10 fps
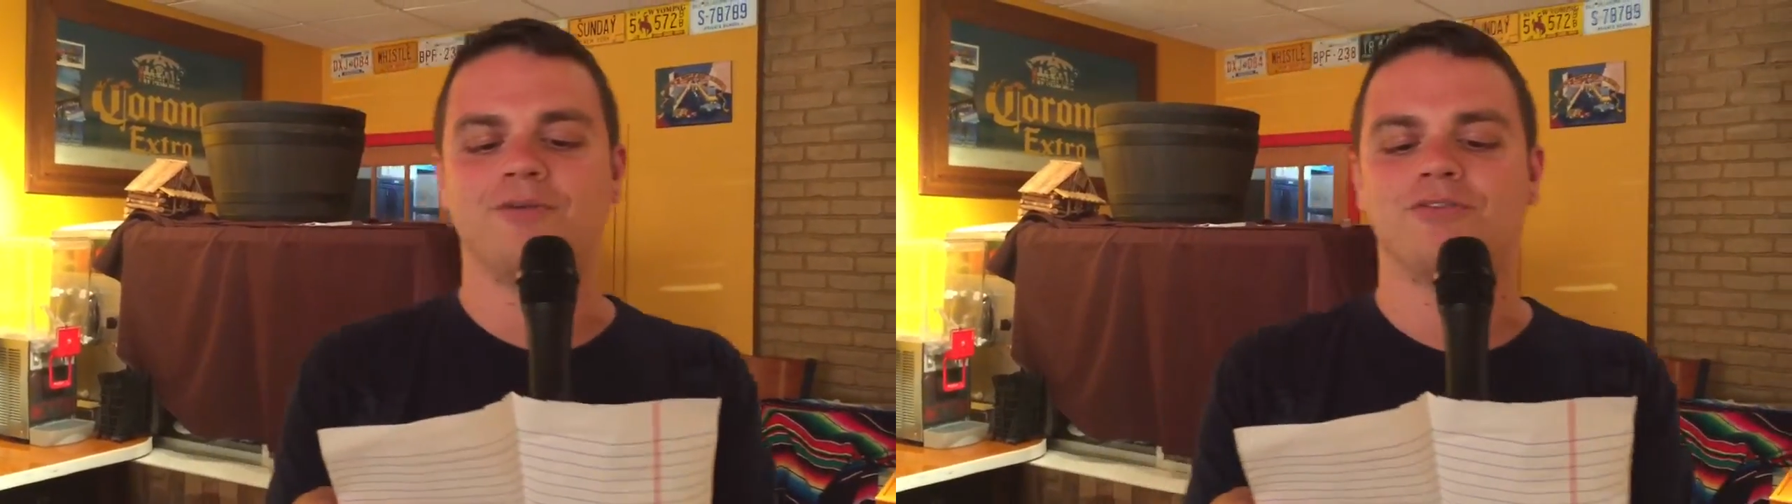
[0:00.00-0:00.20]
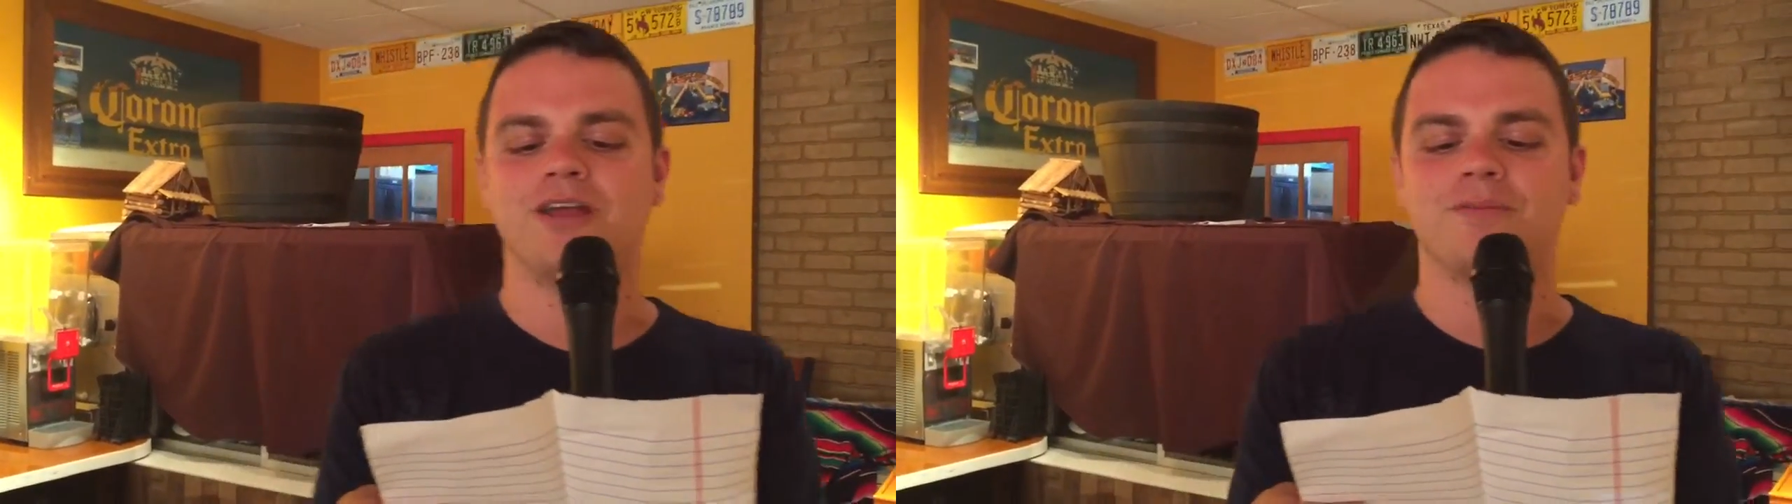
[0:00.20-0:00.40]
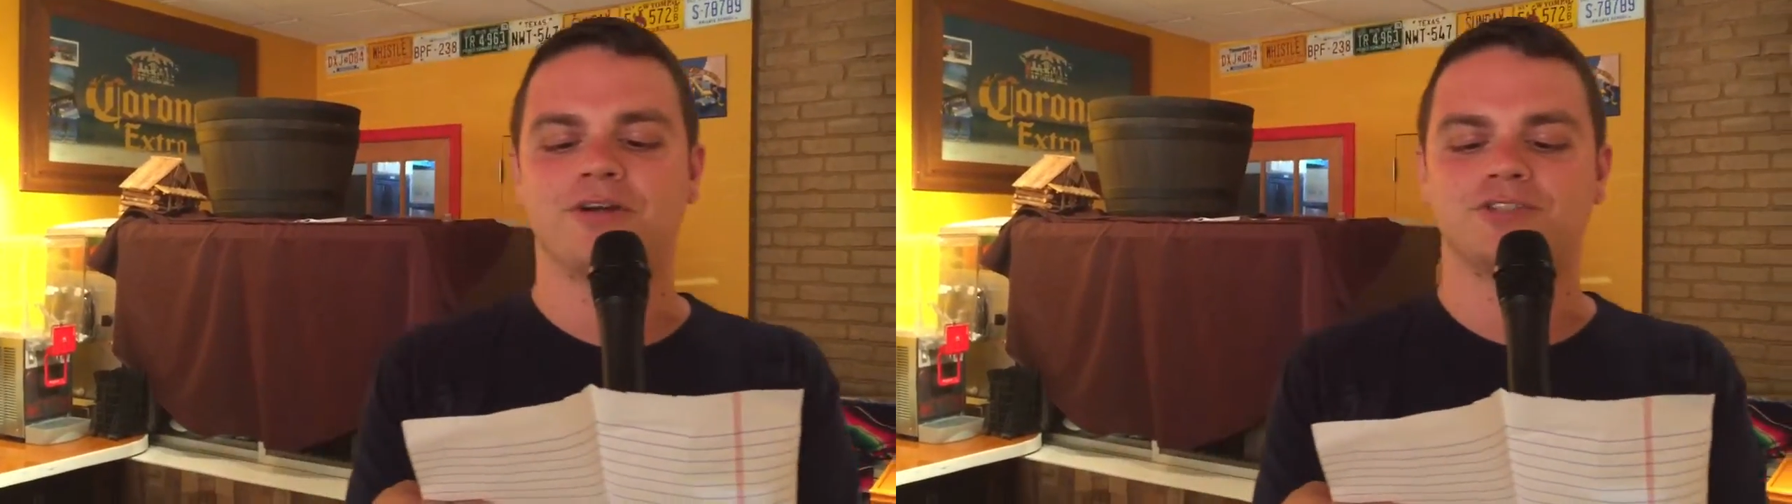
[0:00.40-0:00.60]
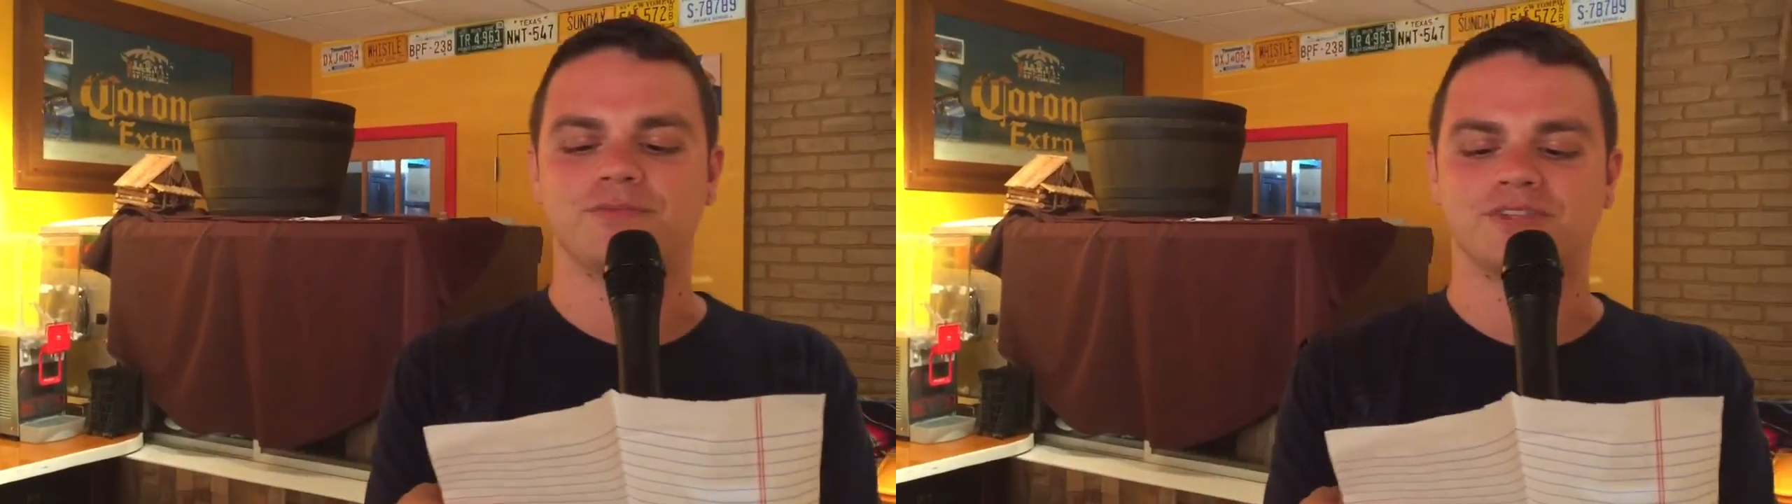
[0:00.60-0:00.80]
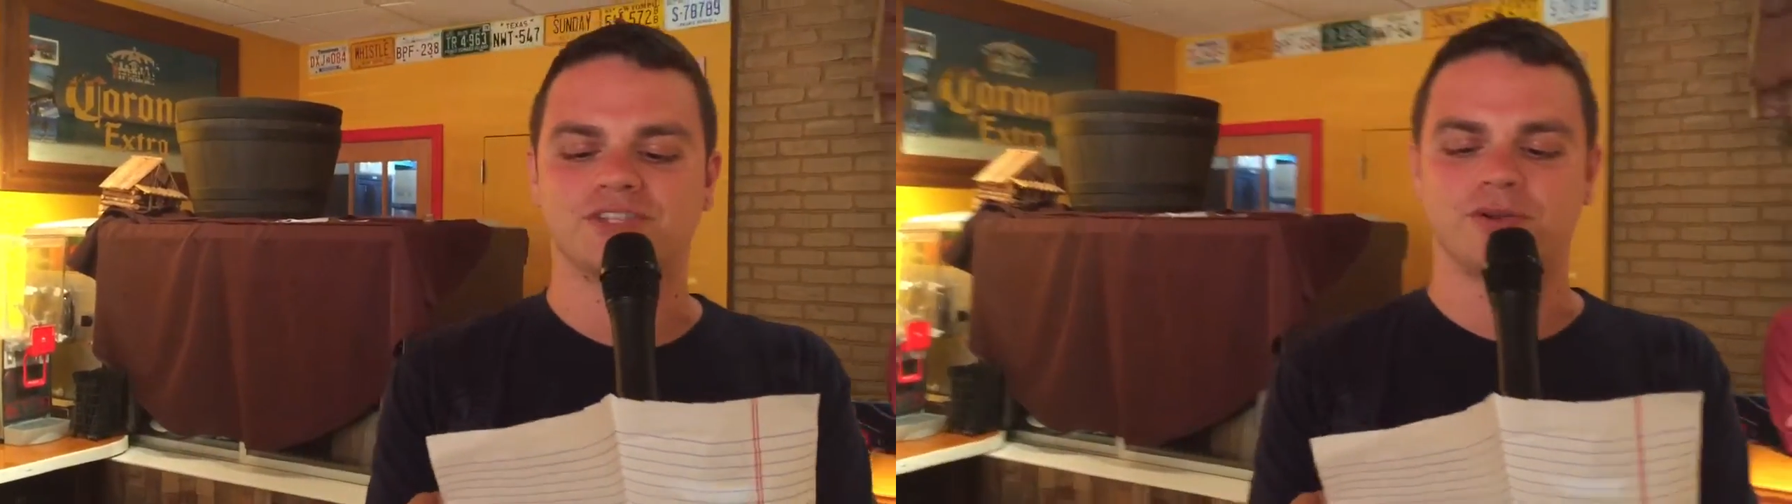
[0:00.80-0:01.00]
reemerge from
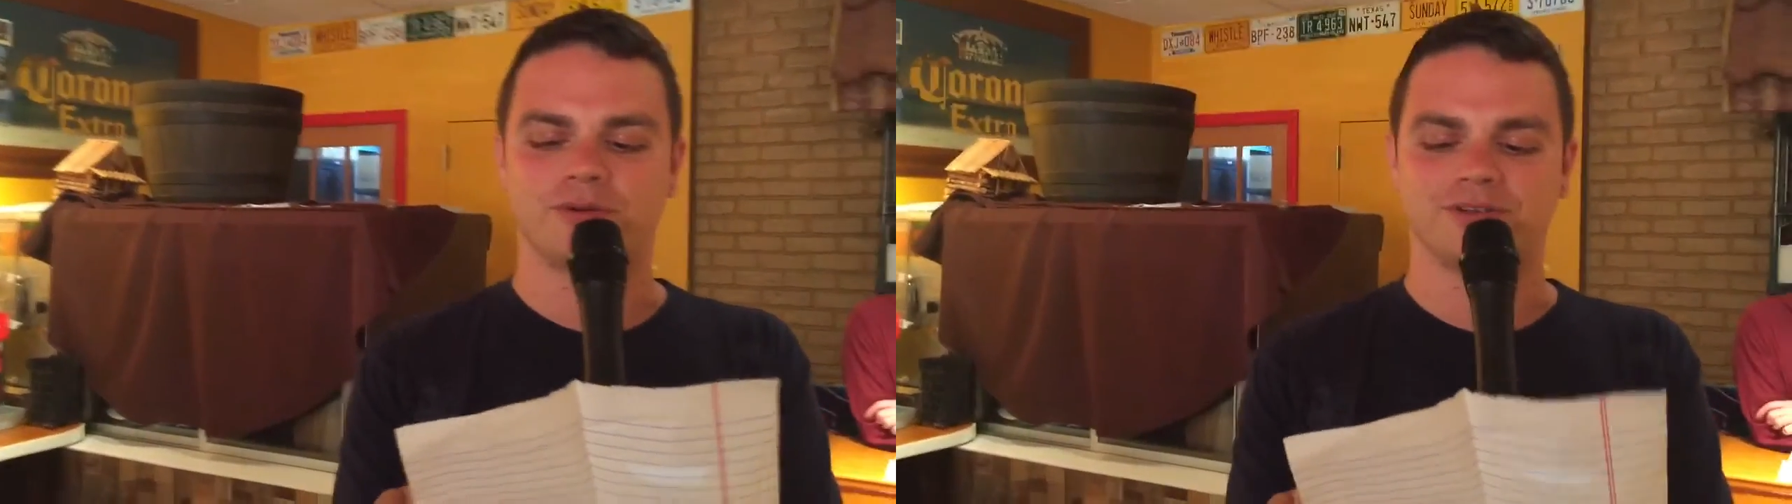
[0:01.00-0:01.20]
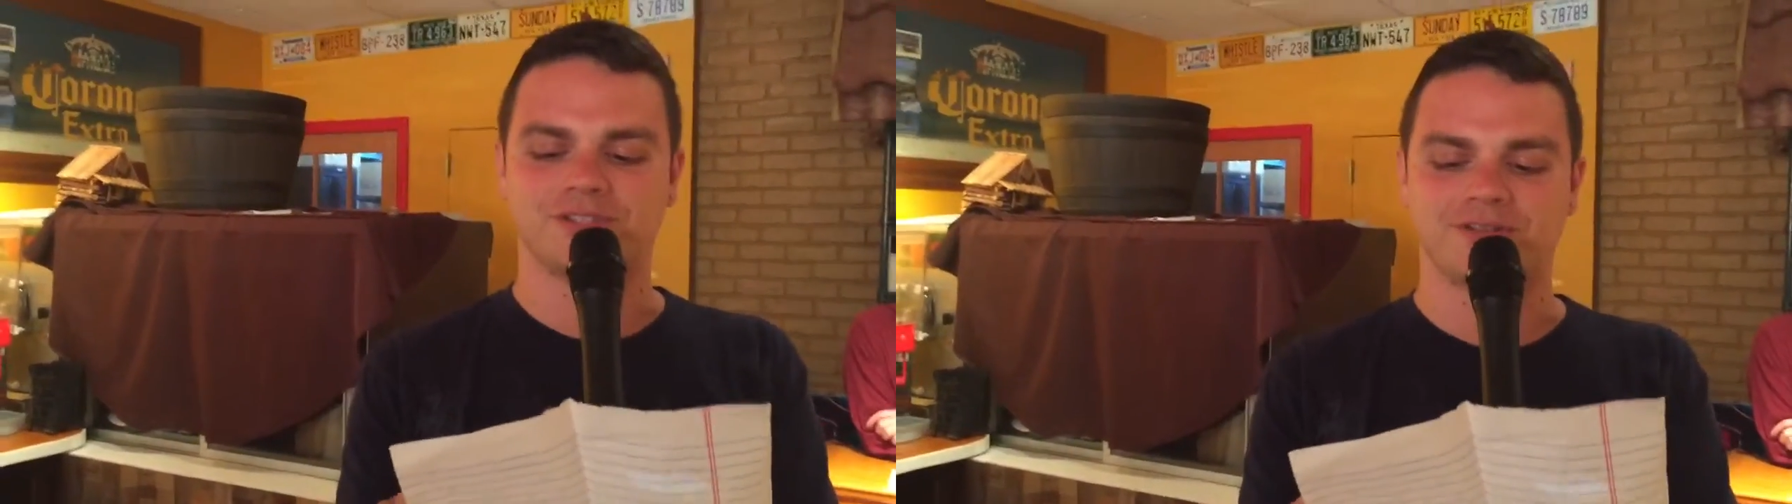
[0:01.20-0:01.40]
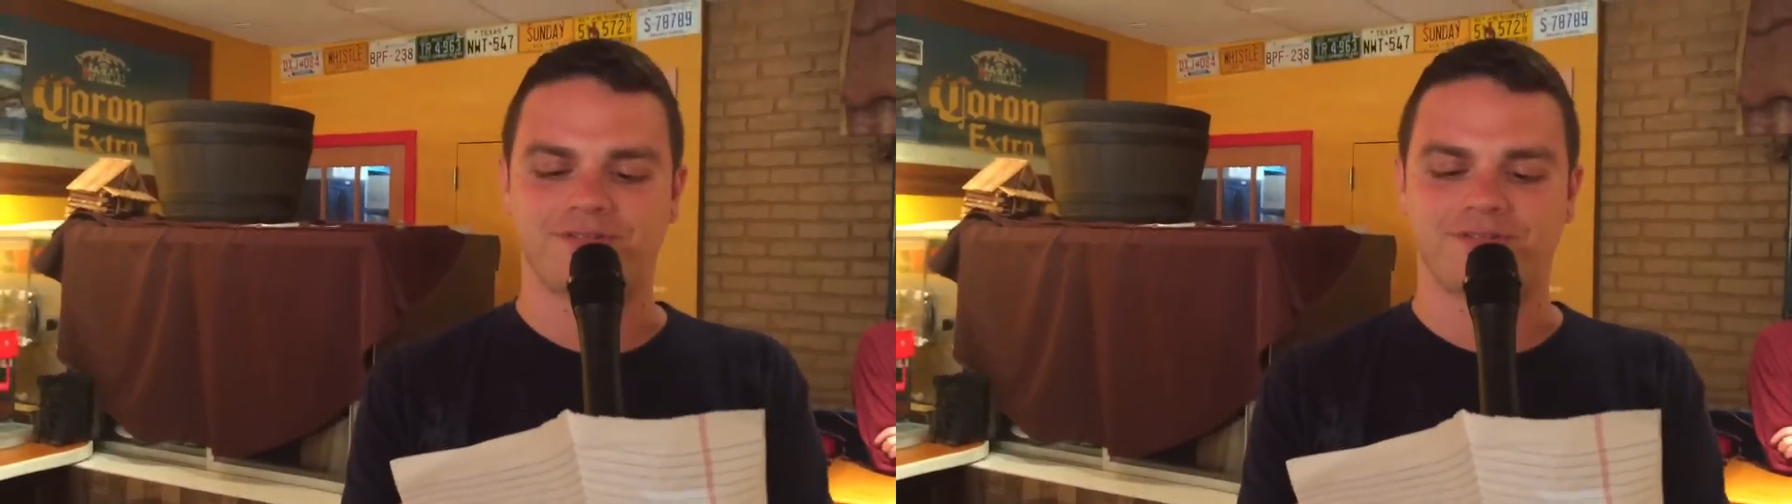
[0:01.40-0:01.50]
the sewers to